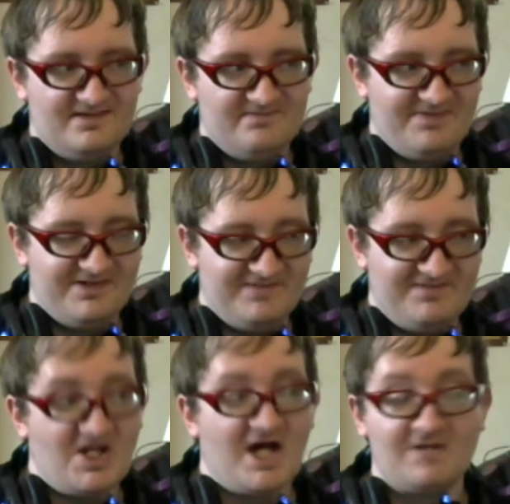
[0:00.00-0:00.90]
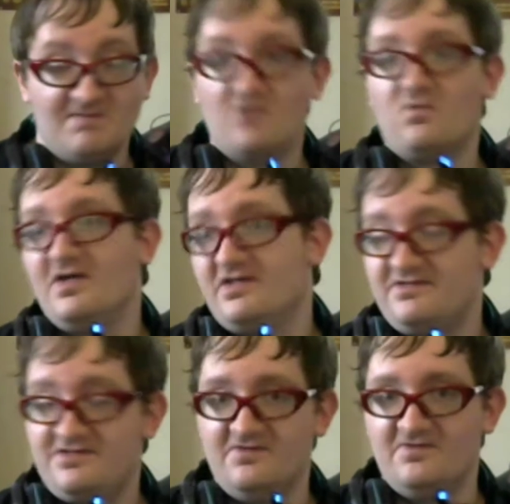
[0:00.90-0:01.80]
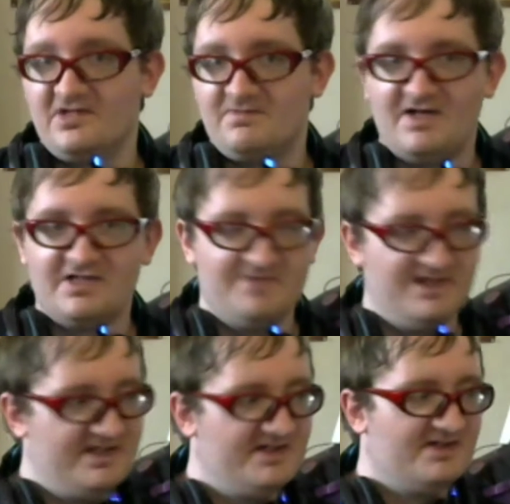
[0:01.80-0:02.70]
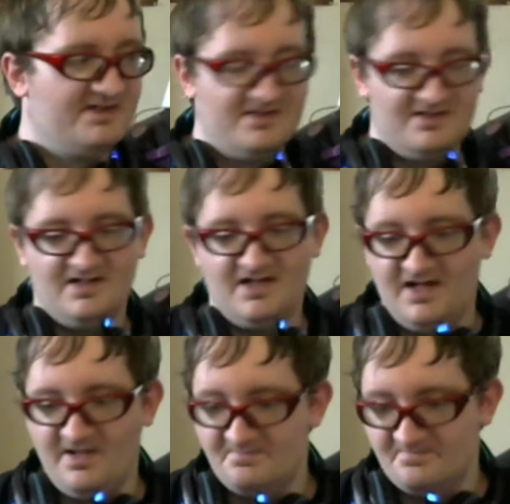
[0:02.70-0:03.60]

But if Otaku Mode wants to sponsor me, they